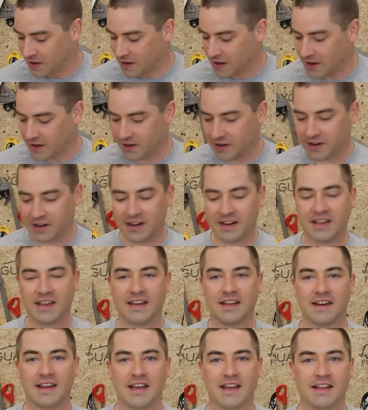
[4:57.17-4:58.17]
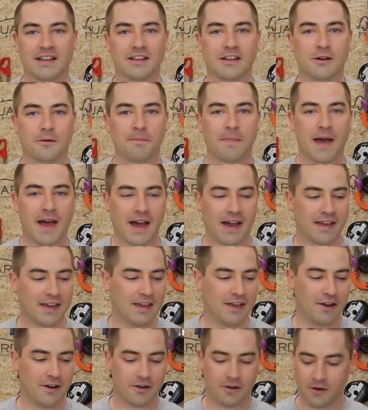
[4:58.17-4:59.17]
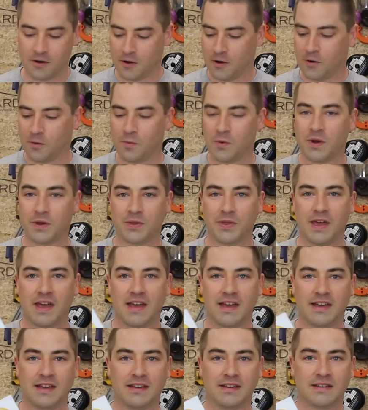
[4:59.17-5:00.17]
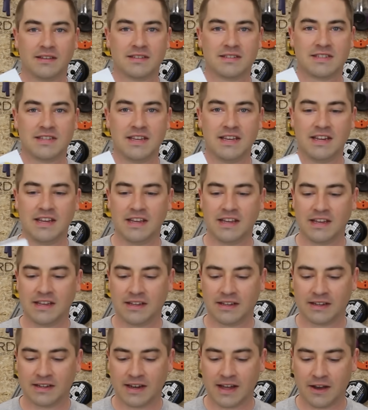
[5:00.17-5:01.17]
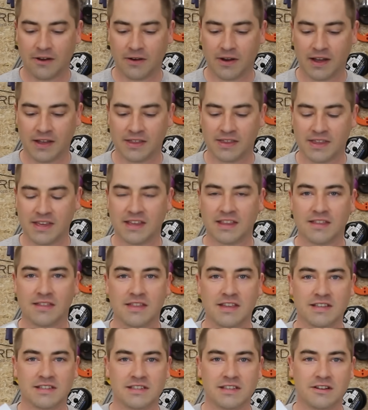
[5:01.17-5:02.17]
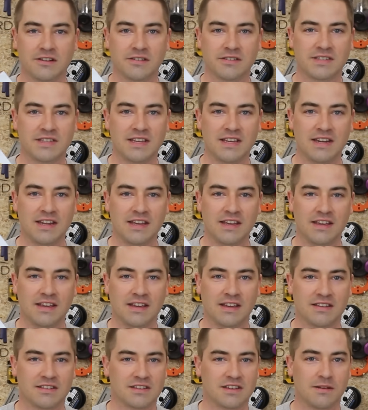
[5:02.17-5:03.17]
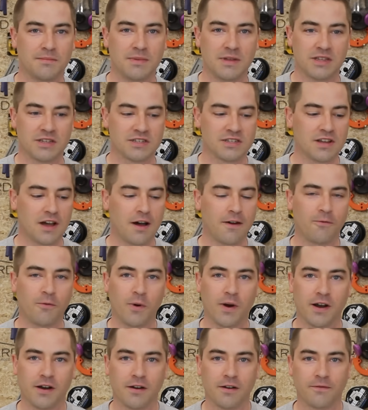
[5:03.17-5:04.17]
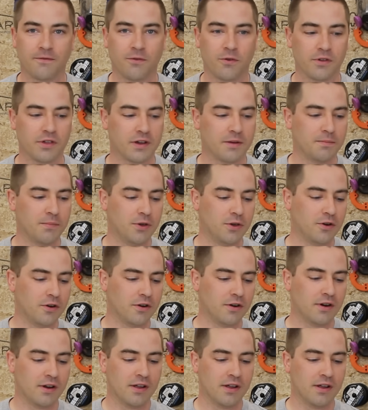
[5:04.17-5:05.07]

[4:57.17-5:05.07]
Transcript: uh, you're going to get a little pack here with a CD. Now I think this little CD is going to be the software for the computer.